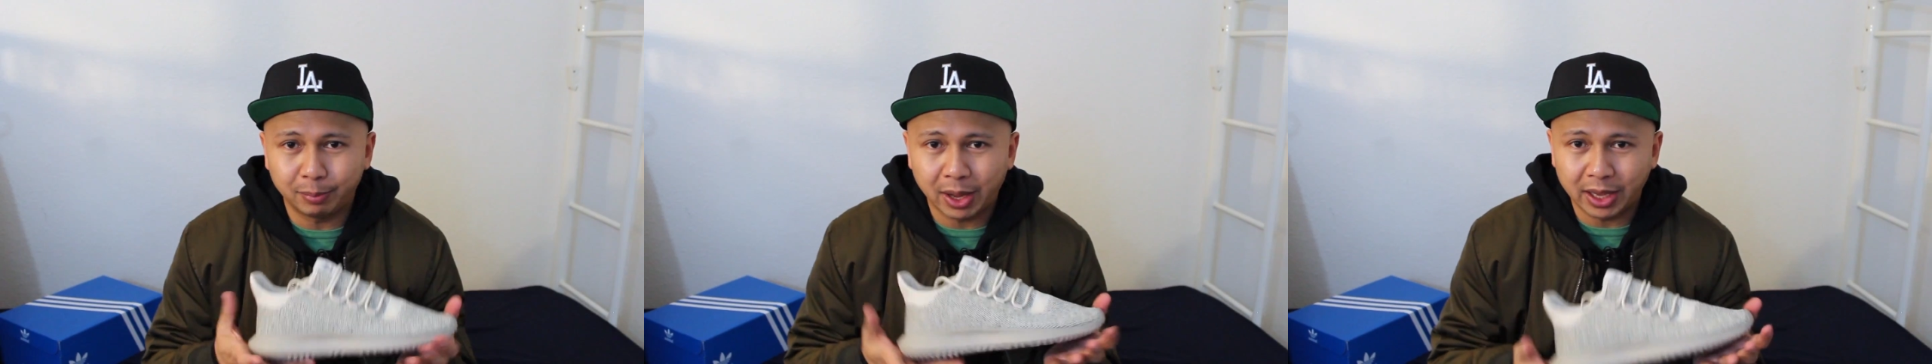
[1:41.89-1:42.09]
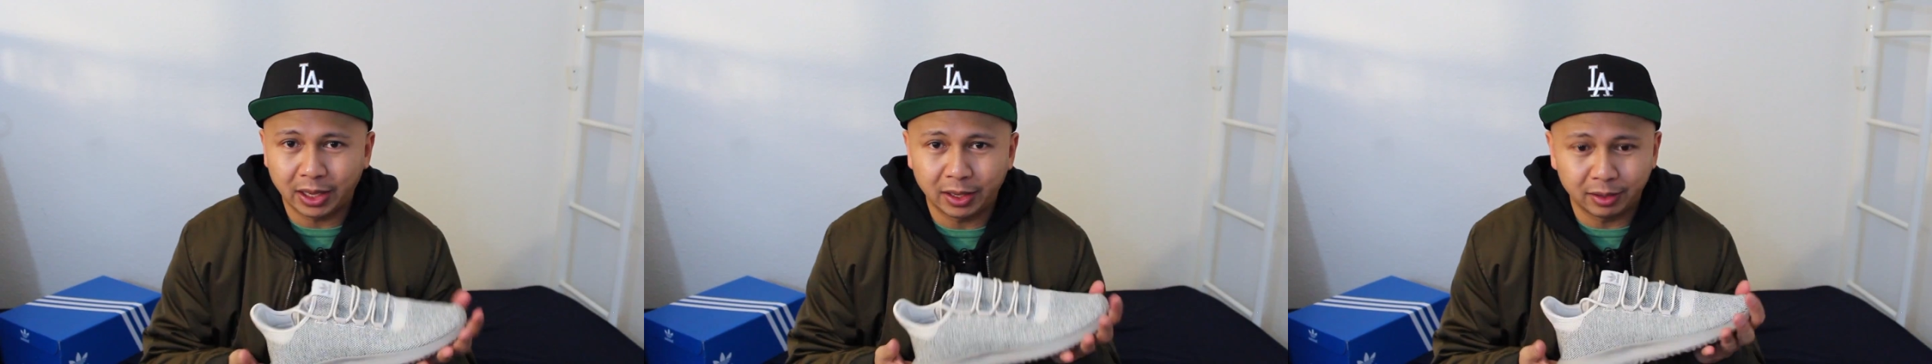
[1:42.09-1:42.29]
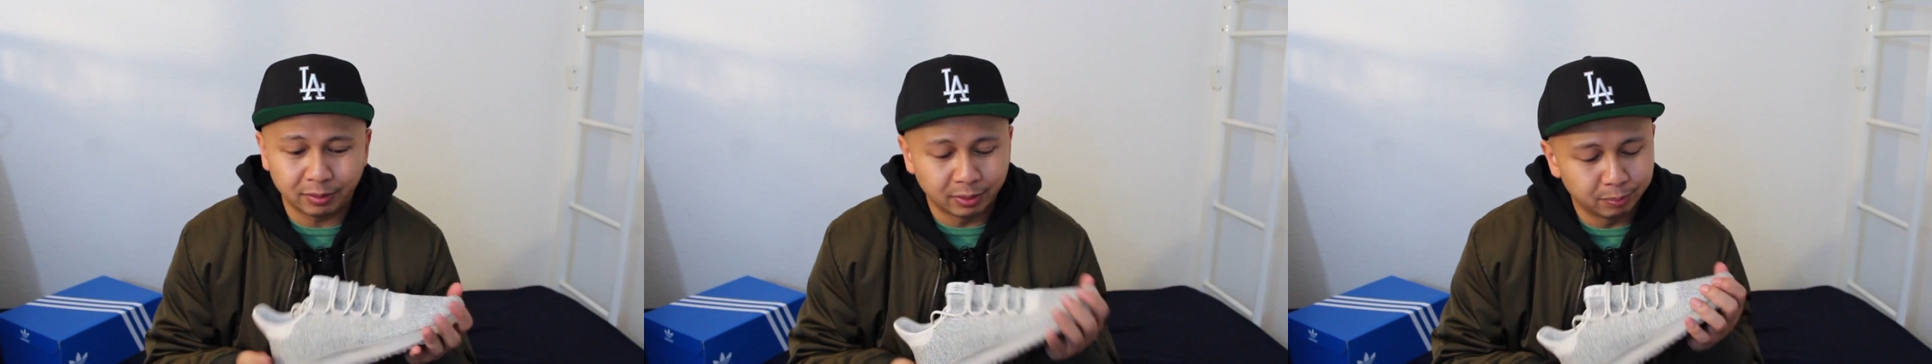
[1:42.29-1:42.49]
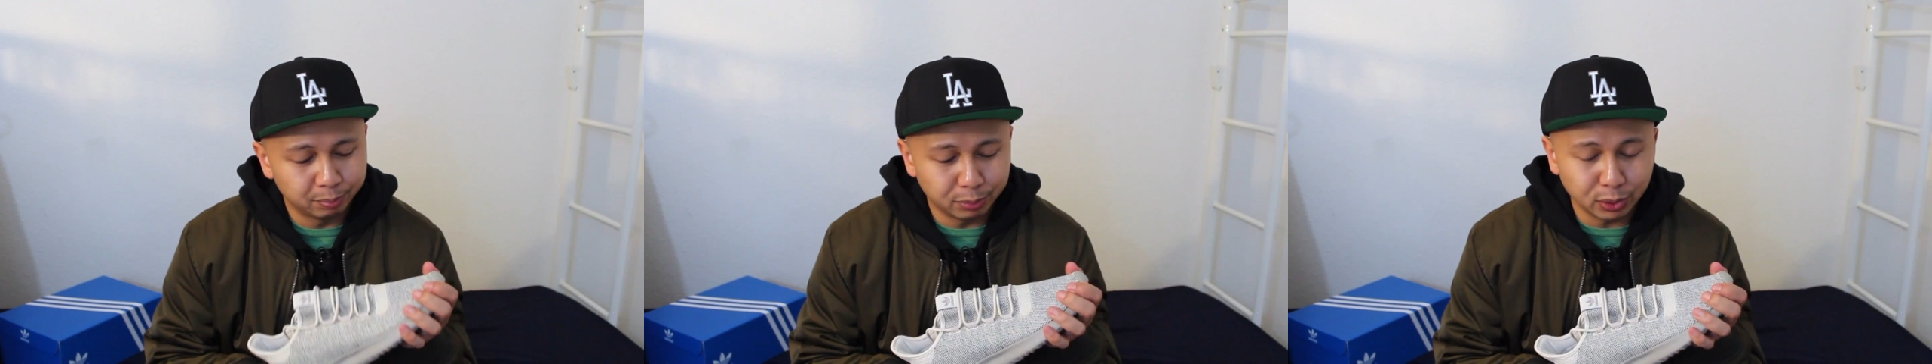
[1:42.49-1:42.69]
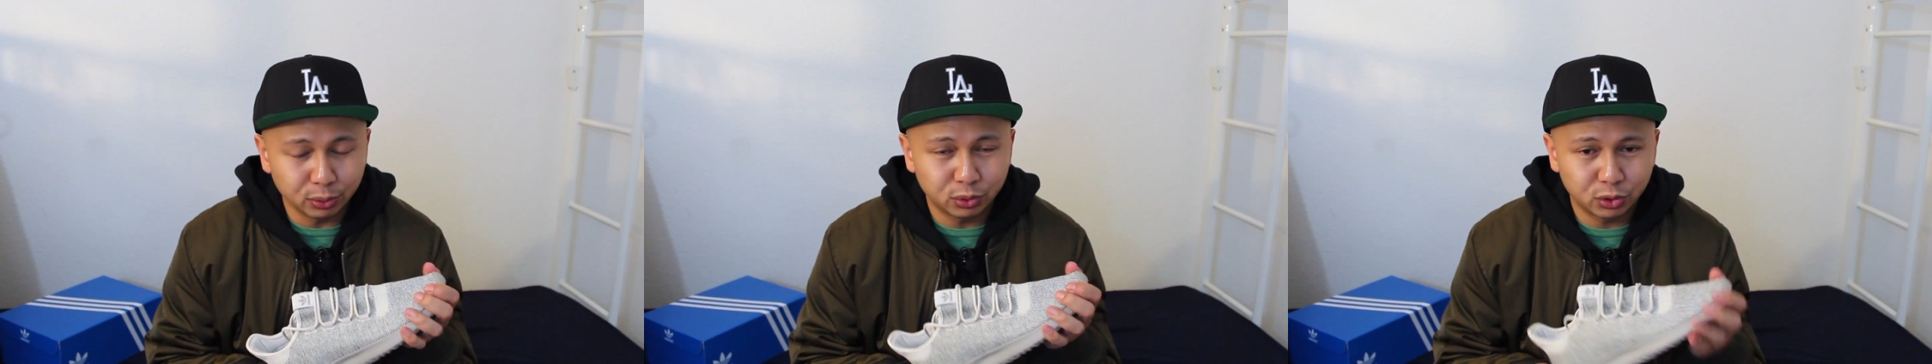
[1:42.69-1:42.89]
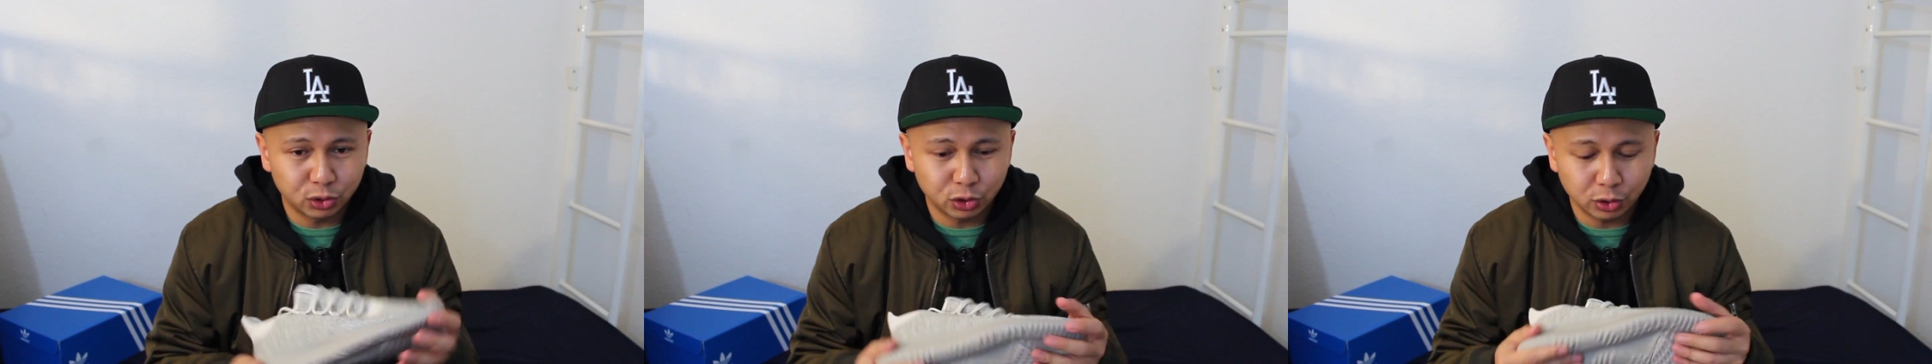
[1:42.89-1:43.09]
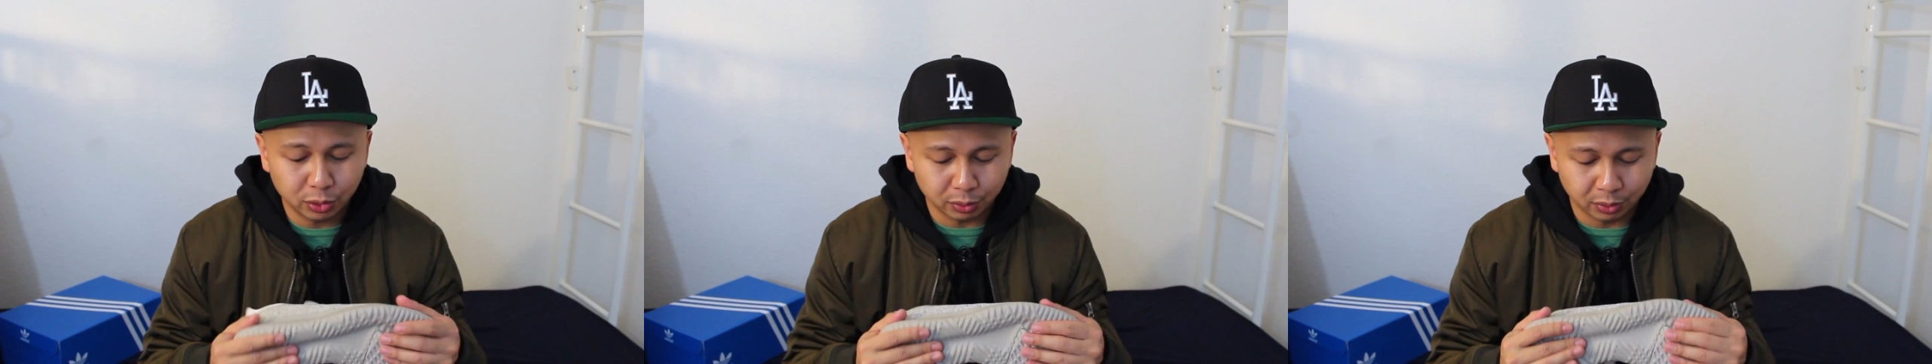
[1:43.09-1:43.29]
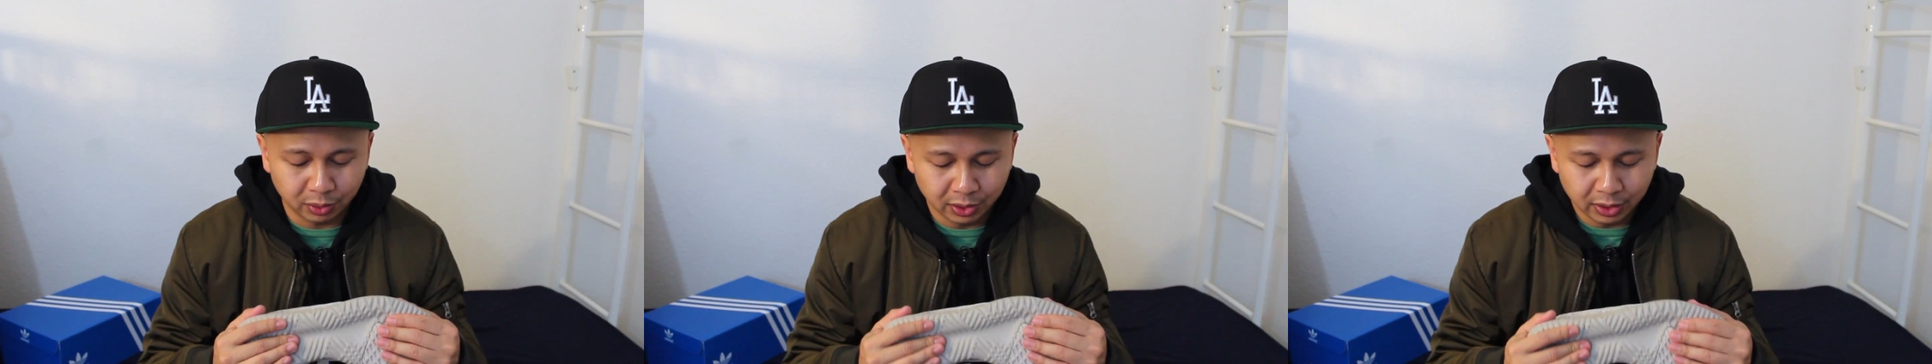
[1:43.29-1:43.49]
buy a boost
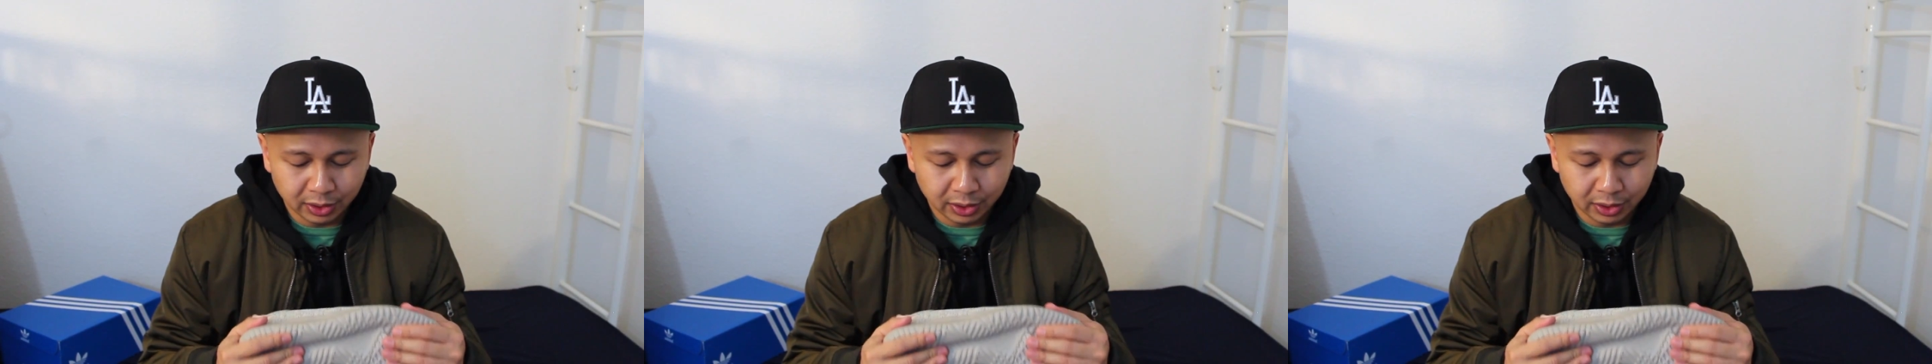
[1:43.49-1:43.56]
shoe.